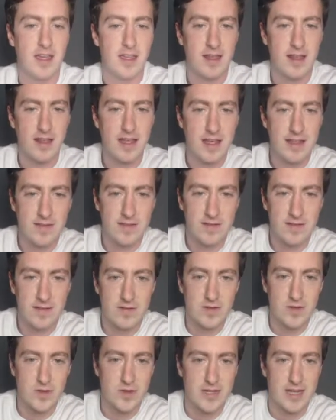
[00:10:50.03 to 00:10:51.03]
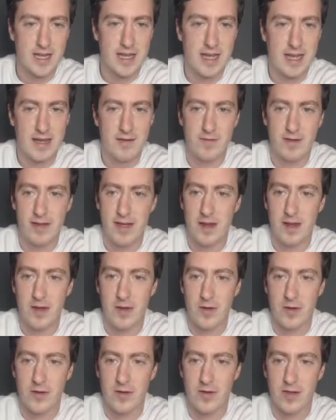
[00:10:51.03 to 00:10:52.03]
Let's just have a
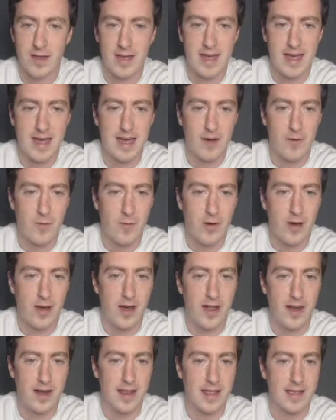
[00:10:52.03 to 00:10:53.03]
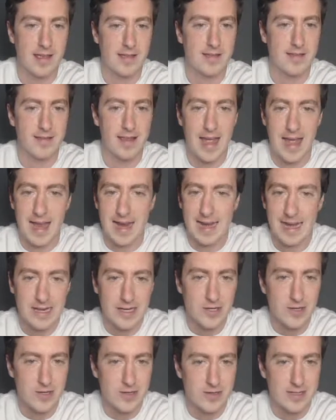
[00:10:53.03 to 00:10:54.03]
look at what exactly
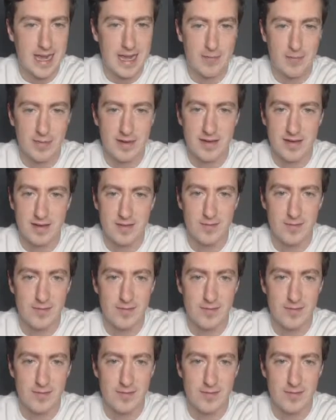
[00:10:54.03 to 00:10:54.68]
just happened.